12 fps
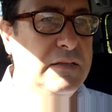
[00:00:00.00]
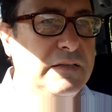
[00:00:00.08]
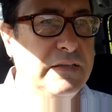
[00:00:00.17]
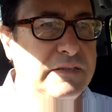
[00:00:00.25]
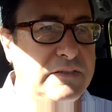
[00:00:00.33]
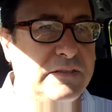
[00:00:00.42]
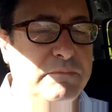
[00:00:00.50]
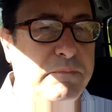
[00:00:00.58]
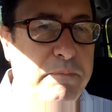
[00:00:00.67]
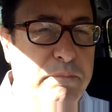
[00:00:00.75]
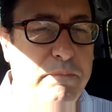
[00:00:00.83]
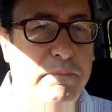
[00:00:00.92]
There's the
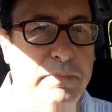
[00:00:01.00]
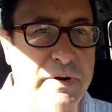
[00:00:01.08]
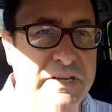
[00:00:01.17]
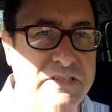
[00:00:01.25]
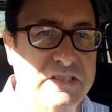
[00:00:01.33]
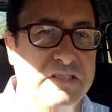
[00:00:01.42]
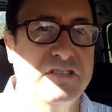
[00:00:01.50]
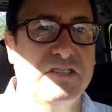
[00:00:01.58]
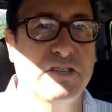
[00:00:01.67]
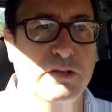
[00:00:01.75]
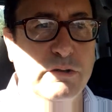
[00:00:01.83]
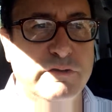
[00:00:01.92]
Preston
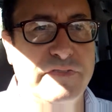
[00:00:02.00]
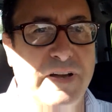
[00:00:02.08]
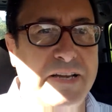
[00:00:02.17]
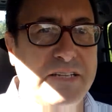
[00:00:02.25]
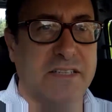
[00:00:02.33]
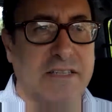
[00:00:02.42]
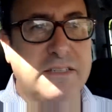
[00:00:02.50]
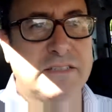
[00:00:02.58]
School Fete,